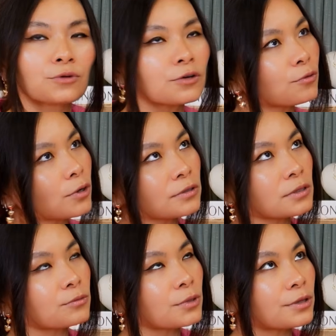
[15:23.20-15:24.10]
We've worked
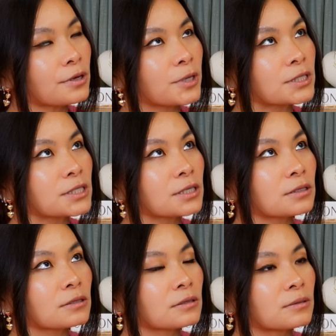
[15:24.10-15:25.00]
with them
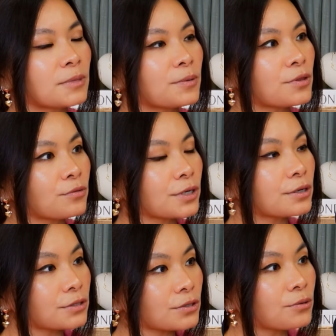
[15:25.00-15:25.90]
until maybe 3
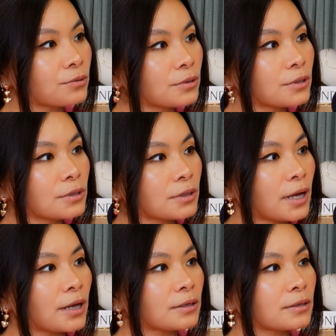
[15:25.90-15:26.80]
years ago.
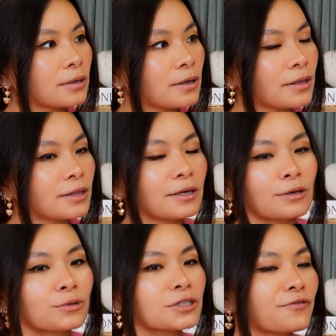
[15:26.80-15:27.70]
And
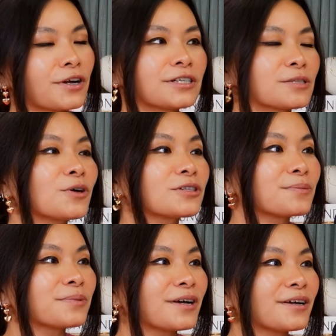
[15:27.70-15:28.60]
it was a very small
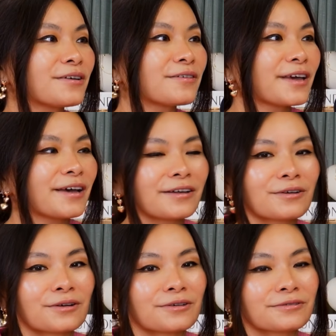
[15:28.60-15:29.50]
supplier. They had
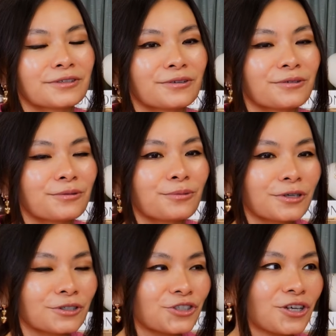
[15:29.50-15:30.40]
a
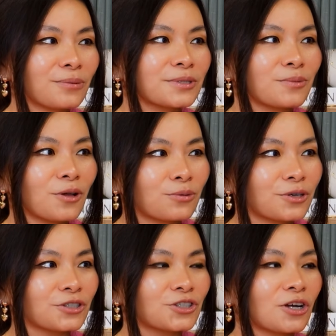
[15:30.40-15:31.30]
small
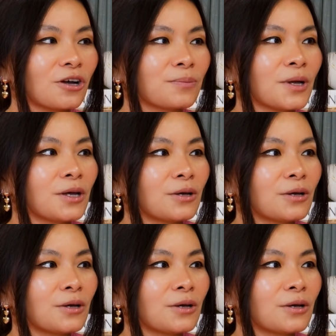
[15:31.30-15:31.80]
workshop.